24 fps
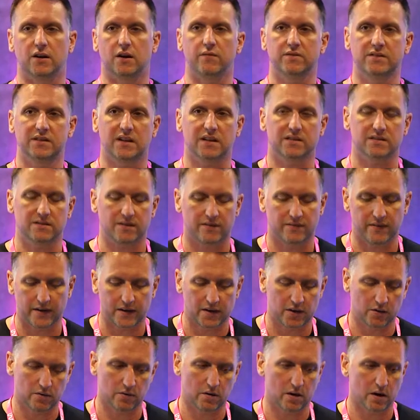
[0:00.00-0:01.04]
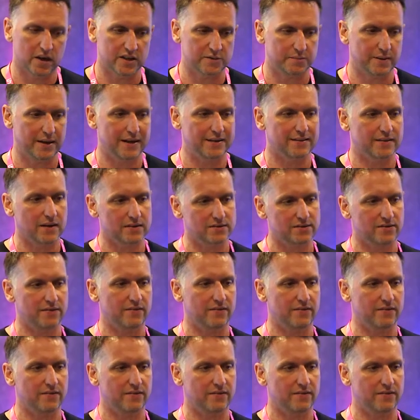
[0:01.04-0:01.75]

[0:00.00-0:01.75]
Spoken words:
obviously it doesn't affect you guys, but it does